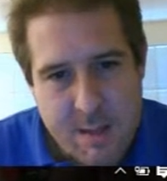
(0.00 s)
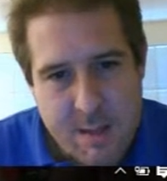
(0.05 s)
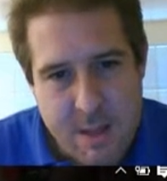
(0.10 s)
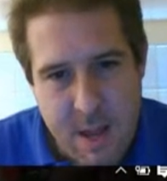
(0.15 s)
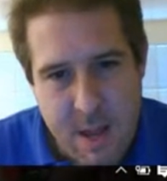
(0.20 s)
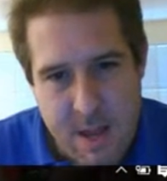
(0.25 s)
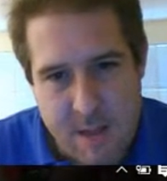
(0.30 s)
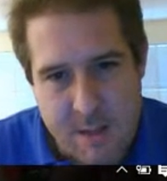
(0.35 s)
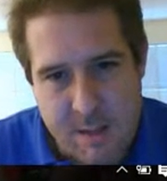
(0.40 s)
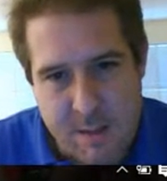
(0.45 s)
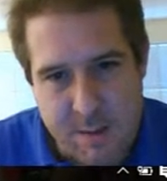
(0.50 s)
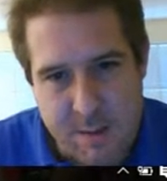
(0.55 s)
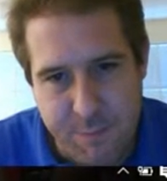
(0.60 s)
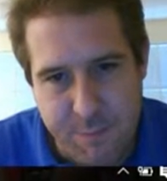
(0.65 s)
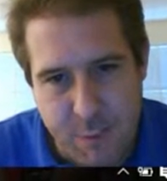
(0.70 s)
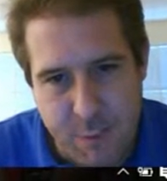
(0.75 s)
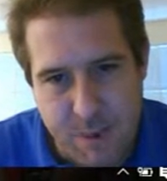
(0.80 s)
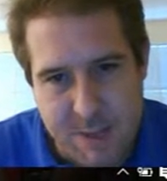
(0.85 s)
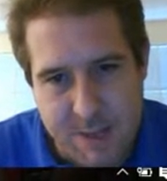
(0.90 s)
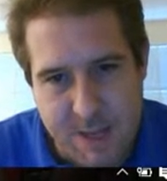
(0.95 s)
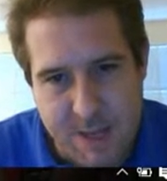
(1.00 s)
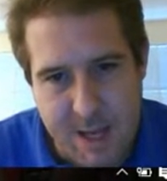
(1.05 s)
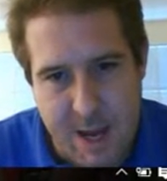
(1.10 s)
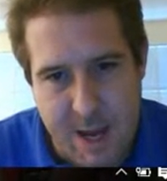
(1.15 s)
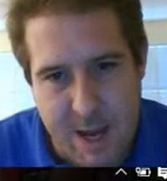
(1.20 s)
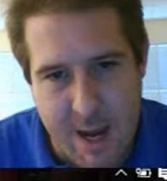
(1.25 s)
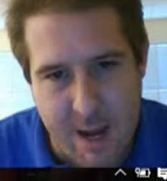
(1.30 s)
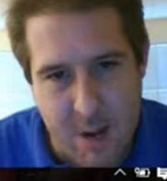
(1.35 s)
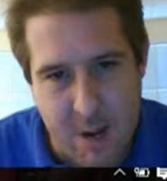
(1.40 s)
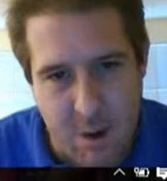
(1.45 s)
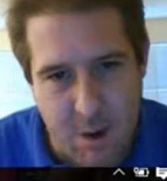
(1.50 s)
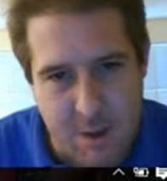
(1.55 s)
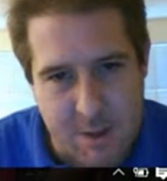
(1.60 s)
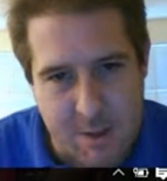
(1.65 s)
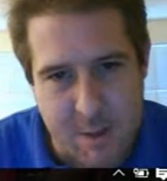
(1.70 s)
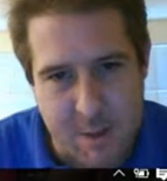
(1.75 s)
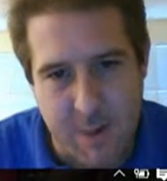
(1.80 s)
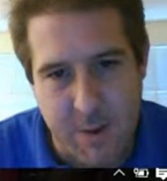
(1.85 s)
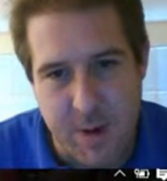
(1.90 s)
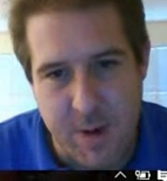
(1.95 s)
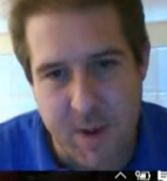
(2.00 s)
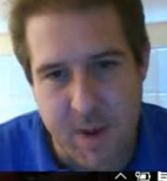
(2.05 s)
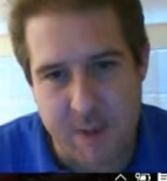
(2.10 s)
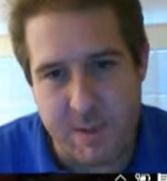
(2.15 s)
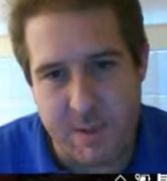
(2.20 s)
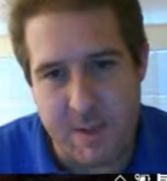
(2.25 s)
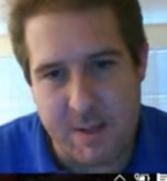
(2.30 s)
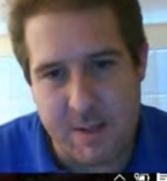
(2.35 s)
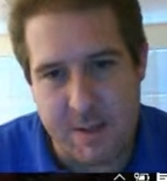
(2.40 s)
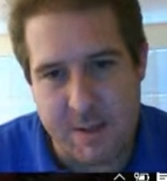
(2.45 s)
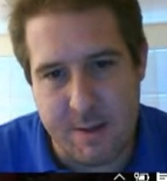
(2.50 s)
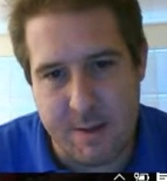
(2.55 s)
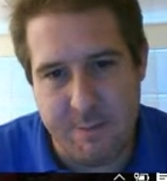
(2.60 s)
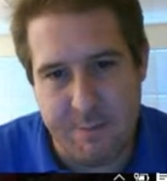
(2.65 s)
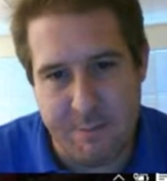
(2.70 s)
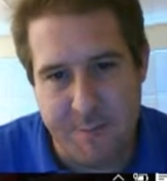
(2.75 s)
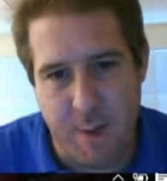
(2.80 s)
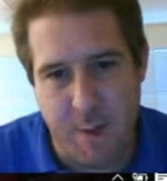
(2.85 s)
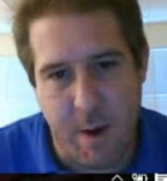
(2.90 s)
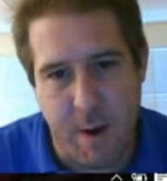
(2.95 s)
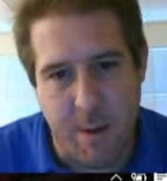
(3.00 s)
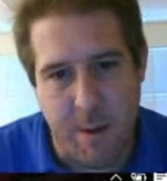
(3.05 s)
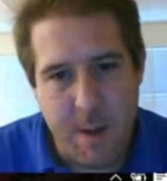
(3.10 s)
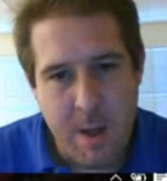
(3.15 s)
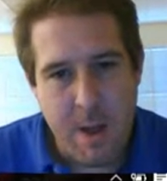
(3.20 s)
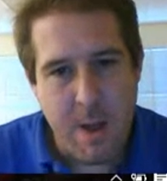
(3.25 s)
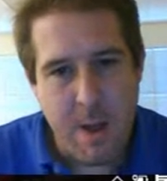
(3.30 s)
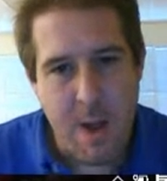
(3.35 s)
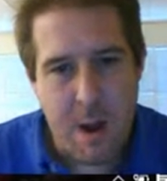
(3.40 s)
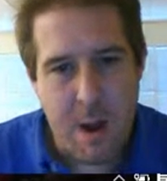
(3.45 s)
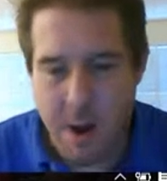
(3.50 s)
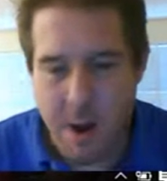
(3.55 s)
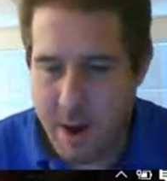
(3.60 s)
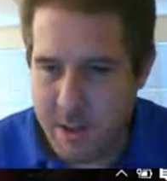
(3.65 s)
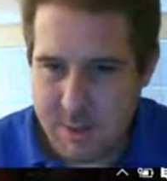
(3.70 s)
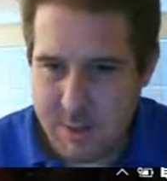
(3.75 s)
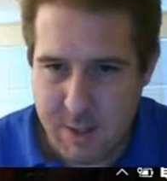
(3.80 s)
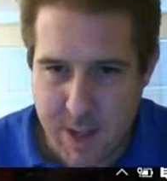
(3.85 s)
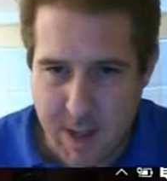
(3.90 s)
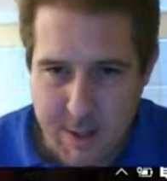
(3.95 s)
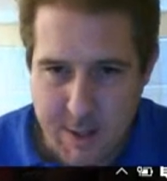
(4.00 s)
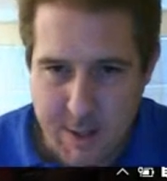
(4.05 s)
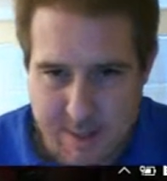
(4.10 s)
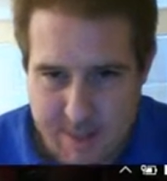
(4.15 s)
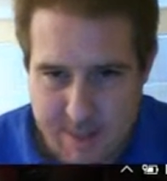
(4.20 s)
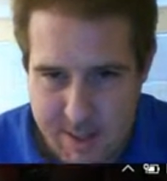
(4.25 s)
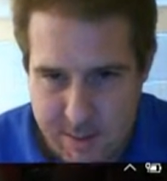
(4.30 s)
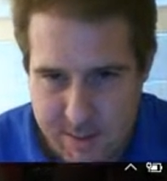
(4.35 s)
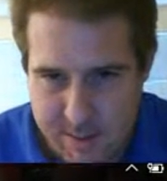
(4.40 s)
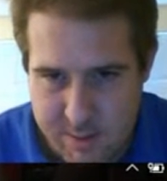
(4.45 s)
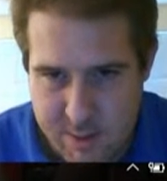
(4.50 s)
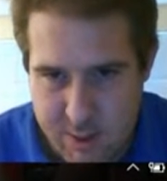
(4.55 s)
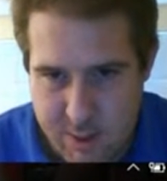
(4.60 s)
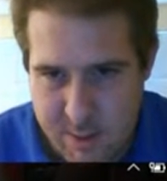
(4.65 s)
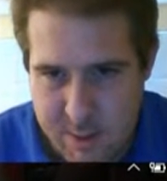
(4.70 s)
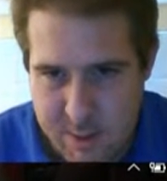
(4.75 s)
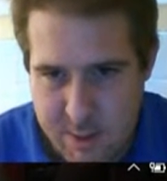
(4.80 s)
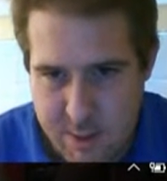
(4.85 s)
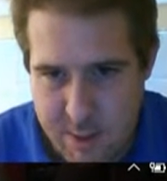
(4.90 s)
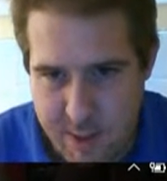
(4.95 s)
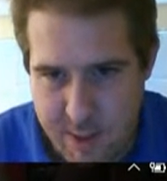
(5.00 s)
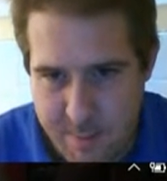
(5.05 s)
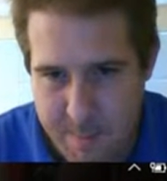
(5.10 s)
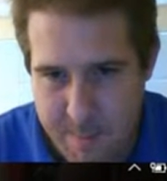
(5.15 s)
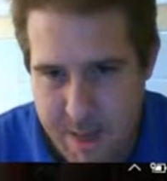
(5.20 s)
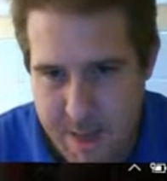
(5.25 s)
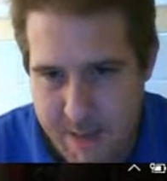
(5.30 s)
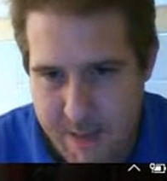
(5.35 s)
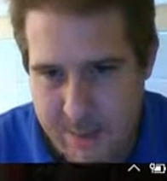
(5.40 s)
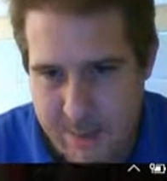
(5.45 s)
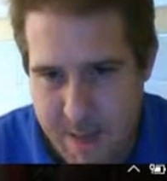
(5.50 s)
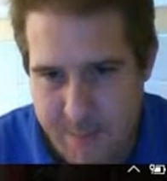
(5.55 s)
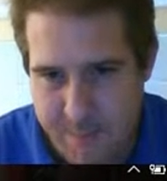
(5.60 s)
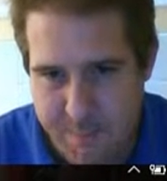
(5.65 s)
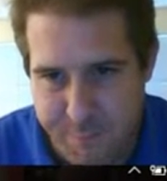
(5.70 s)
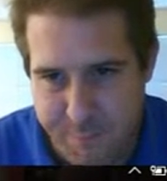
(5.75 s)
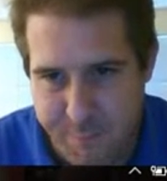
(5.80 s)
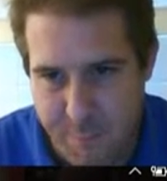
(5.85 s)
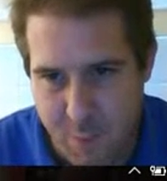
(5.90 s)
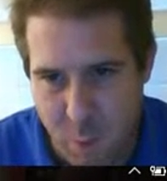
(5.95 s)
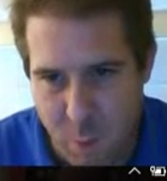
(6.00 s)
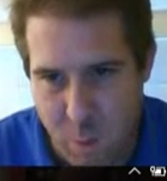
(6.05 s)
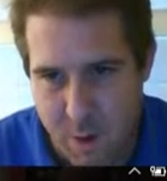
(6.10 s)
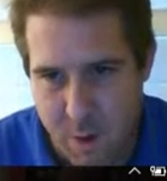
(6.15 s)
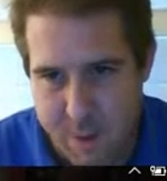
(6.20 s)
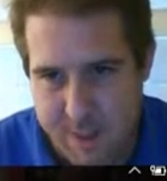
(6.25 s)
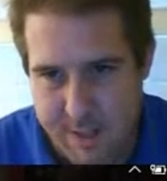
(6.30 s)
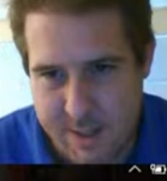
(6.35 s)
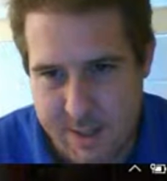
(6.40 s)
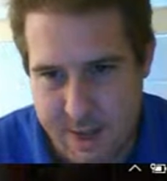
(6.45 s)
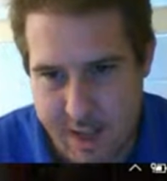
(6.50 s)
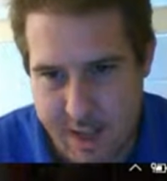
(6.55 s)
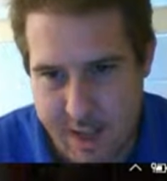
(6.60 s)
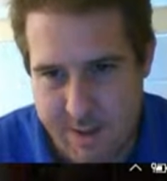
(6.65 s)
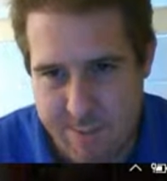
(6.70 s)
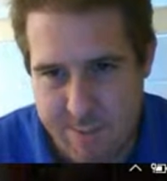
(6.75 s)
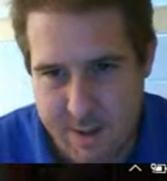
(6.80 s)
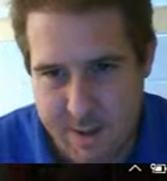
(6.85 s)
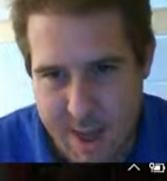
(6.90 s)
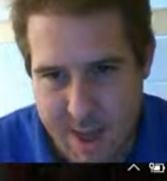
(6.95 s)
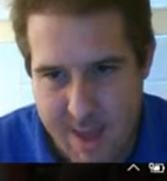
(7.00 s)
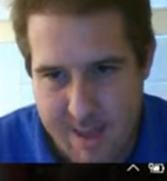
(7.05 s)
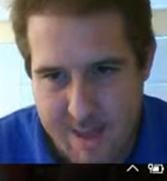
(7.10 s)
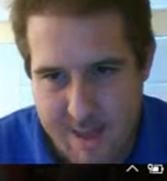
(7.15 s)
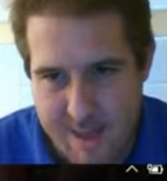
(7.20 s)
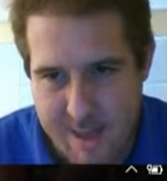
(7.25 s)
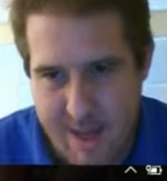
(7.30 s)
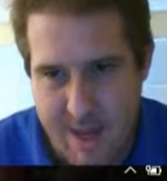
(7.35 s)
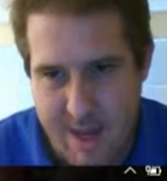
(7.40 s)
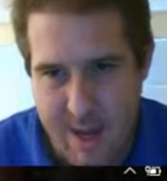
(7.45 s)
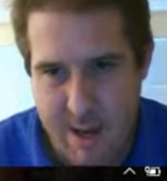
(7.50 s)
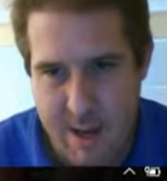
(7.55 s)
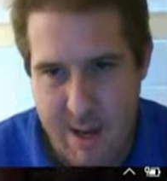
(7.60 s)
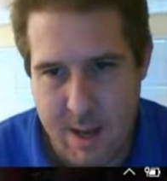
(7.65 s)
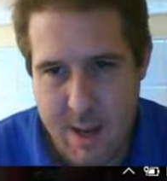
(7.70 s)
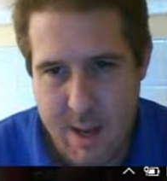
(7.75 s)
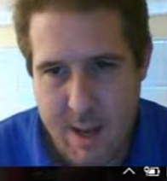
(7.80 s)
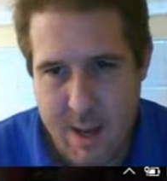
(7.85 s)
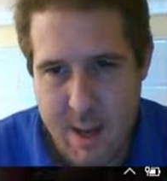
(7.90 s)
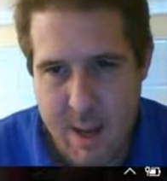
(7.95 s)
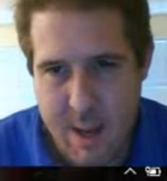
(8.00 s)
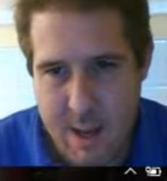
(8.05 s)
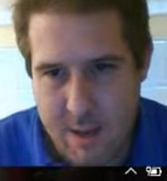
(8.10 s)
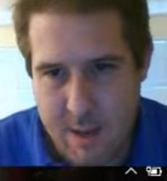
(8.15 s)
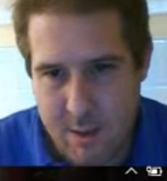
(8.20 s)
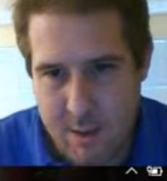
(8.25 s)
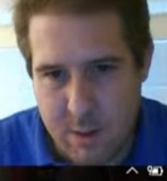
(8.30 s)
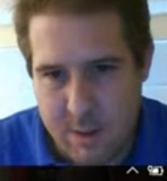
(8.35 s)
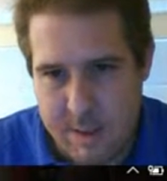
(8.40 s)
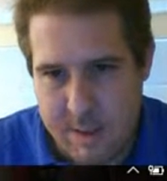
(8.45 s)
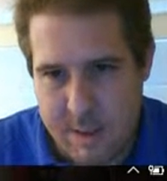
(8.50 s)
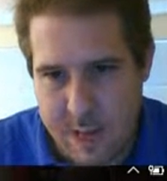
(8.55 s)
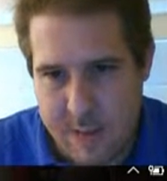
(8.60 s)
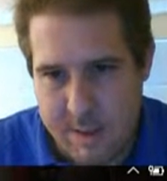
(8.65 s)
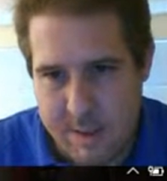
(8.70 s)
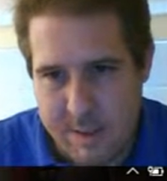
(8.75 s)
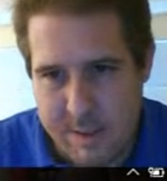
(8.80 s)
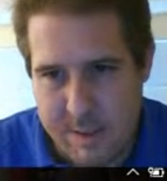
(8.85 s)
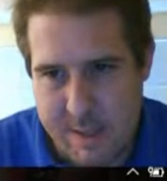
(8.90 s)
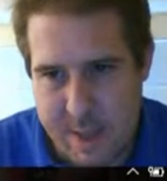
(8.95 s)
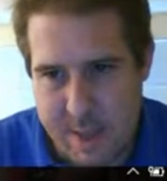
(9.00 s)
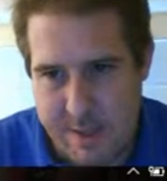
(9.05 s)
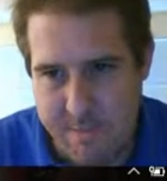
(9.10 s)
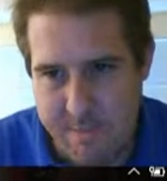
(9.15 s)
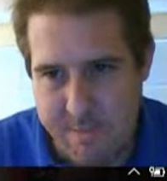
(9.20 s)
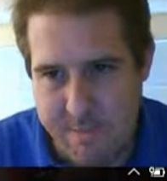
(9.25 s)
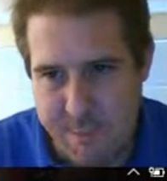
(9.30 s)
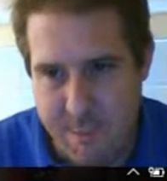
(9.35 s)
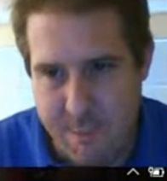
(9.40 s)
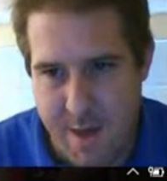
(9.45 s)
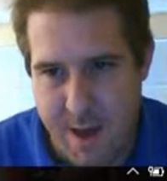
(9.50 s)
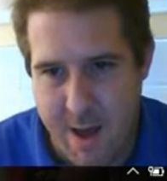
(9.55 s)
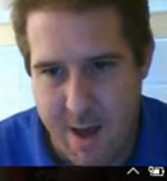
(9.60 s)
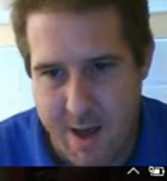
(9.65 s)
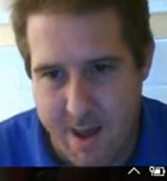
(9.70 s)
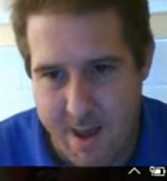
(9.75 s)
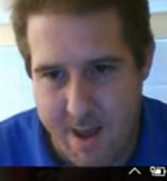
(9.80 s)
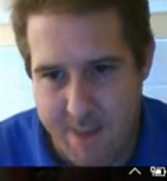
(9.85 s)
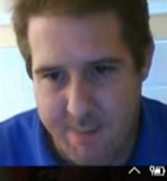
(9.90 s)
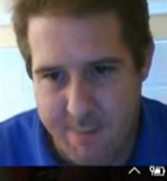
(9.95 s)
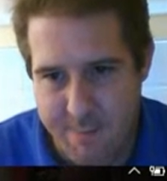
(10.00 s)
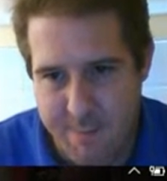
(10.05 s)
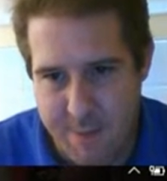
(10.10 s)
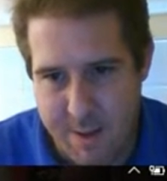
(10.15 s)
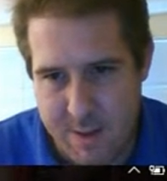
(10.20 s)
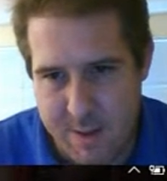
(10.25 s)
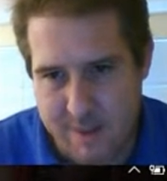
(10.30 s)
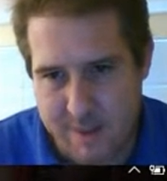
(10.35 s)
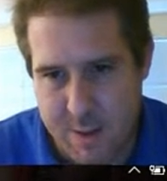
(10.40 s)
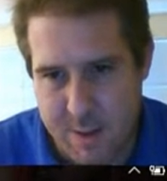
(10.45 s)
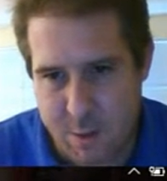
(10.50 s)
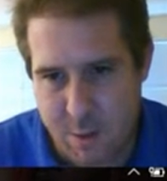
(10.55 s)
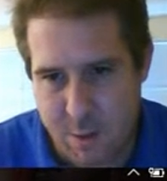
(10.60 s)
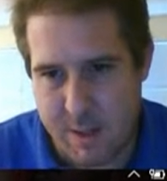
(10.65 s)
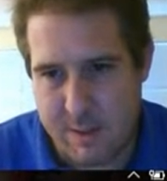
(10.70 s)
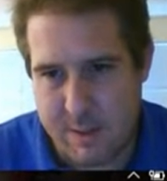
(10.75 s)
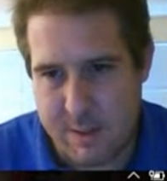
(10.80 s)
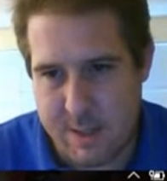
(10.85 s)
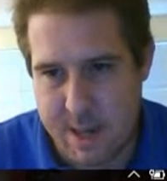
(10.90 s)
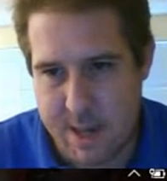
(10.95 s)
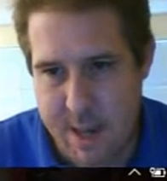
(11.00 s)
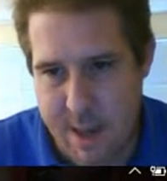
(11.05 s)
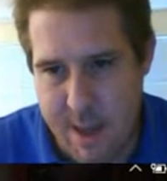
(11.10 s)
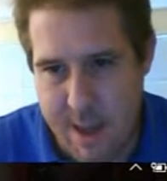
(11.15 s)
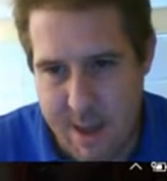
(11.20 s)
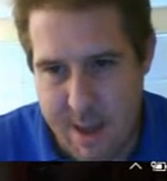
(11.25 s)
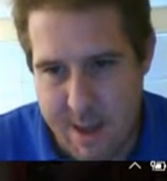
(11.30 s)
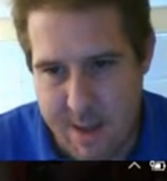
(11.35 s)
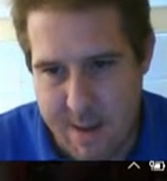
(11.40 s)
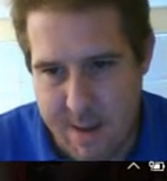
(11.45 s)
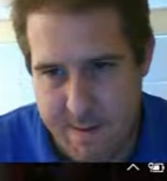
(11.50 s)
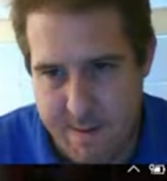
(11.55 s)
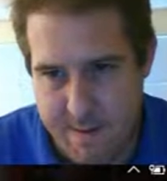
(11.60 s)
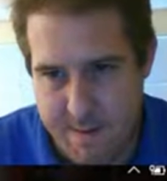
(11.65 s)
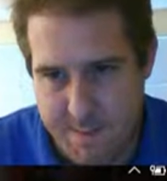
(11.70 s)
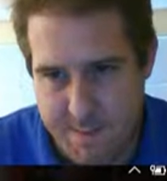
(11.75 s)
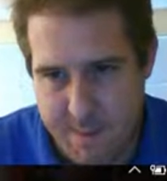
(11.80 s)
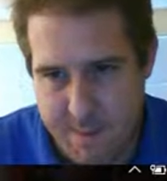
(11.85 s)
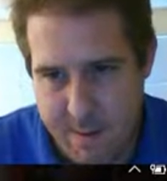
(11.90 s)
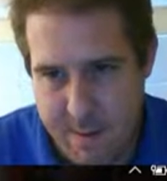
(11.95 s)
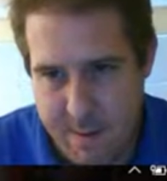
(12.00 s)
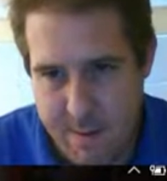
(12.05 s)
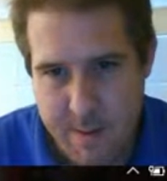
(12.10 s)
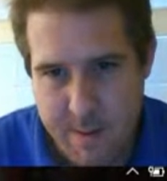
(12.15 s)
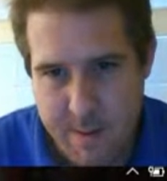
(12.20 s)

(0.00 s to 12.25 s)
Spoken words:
10 to 14, also an increase of 4. All right, so that sounds good. So that means step 4 is going to have 18, and it looks like step 5 is going to have,